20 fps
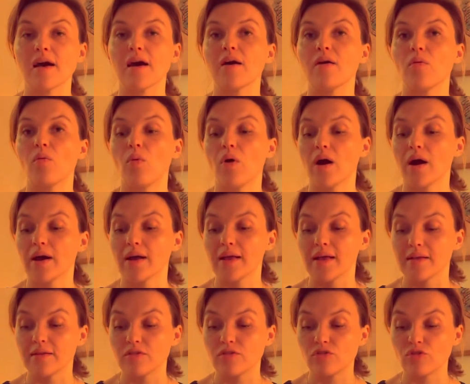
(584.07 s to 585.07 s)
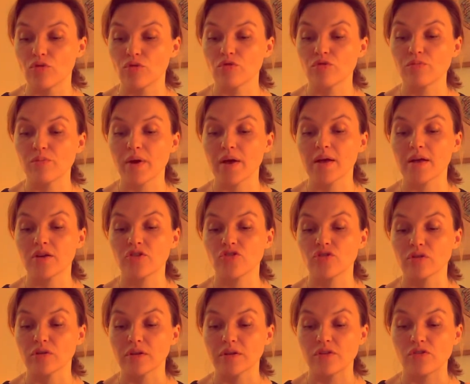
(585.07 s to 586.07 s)
why it's so
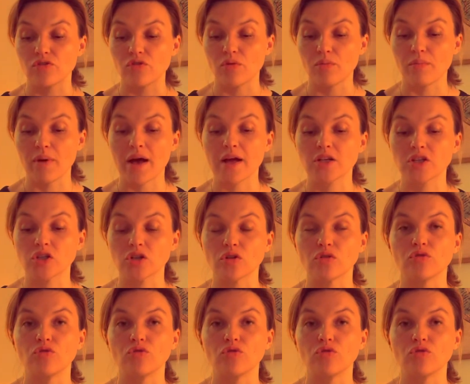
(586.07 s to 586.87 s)
special, it's so magical.